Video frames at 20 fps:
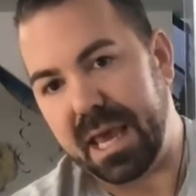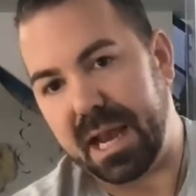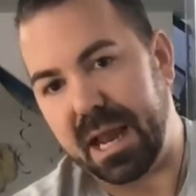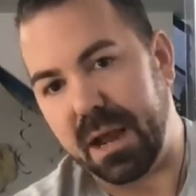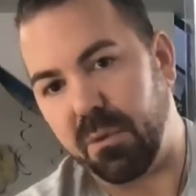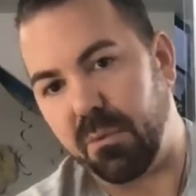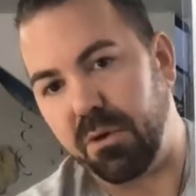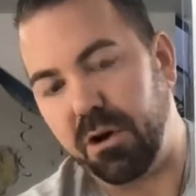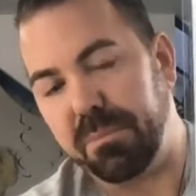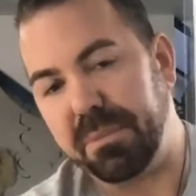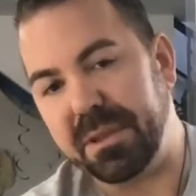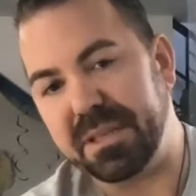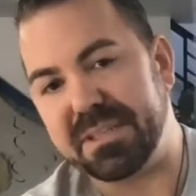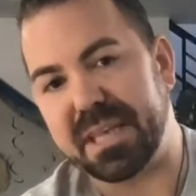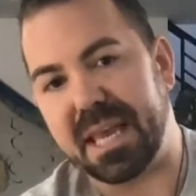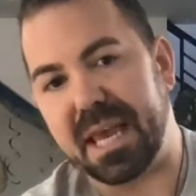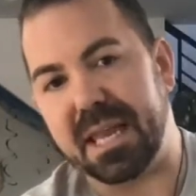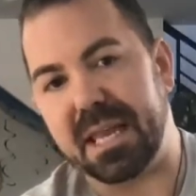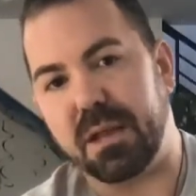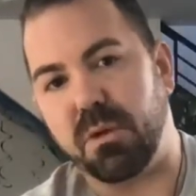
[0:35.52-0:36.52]
And I will be
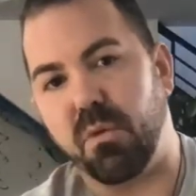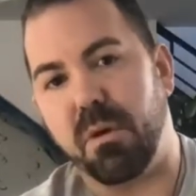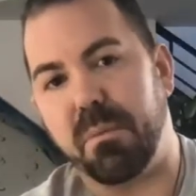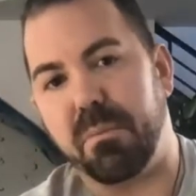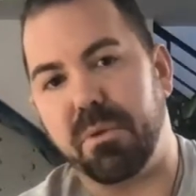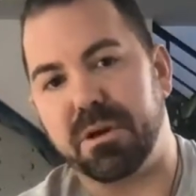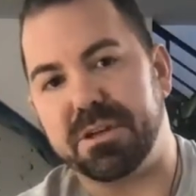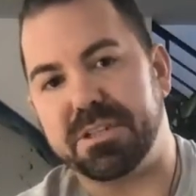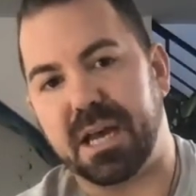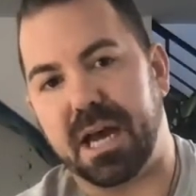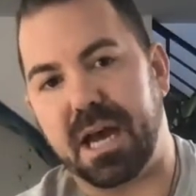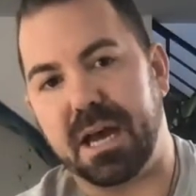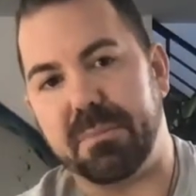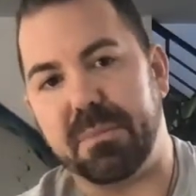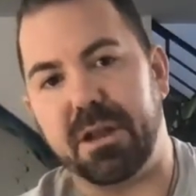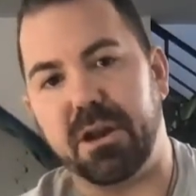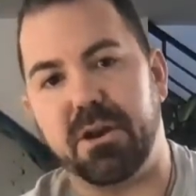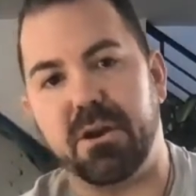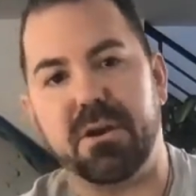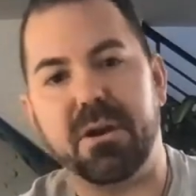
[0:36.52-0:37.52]
scanning one more time
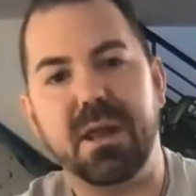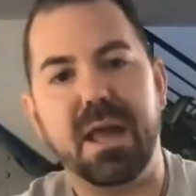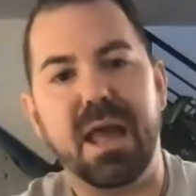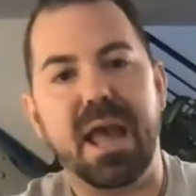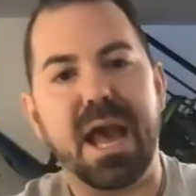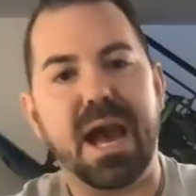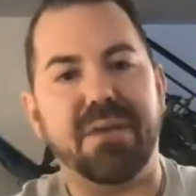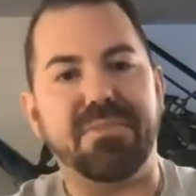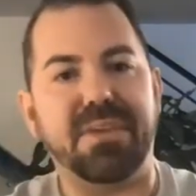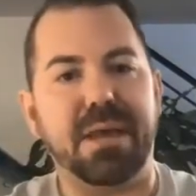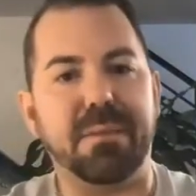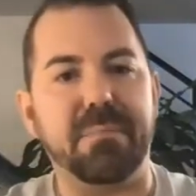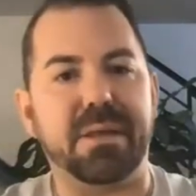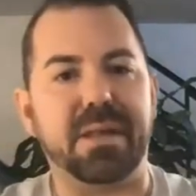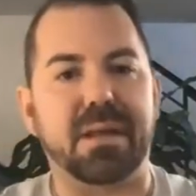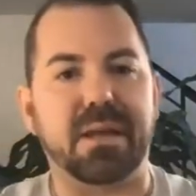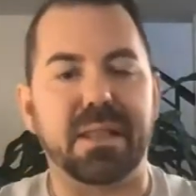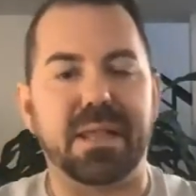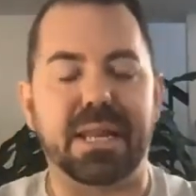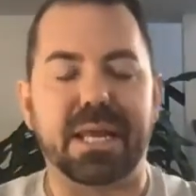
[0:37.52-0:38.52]
here at the
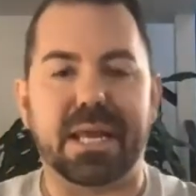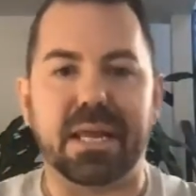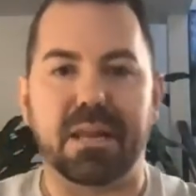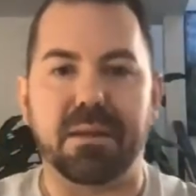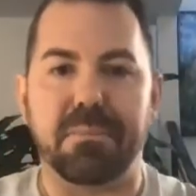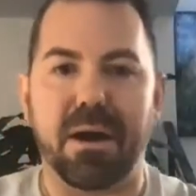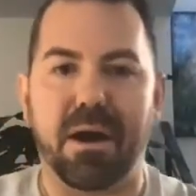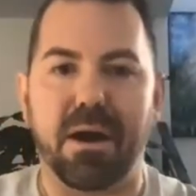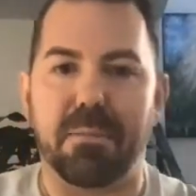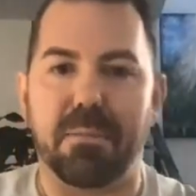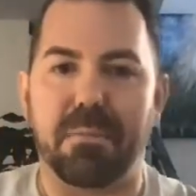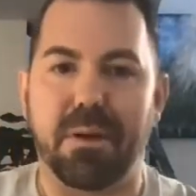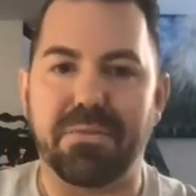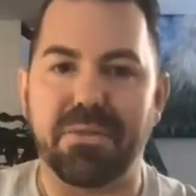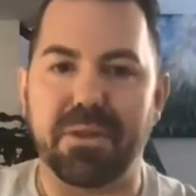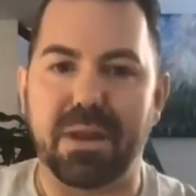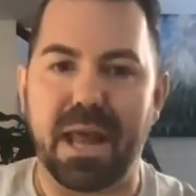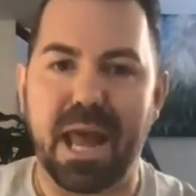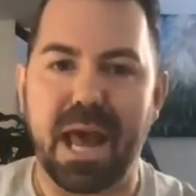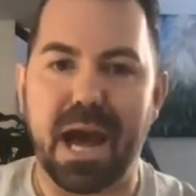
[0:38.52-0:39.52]
Amen Clinic in about a
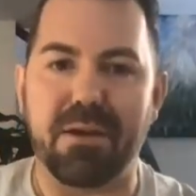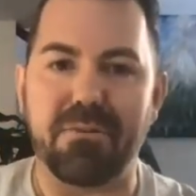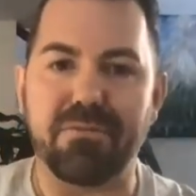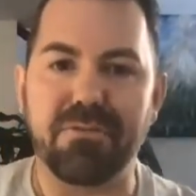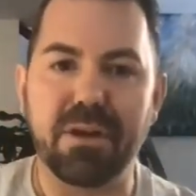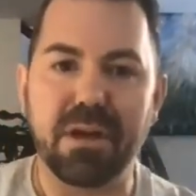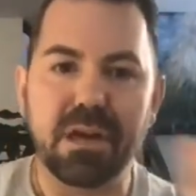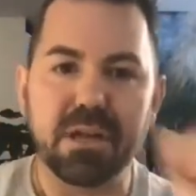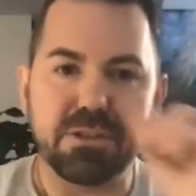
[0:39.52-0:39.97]
month and a half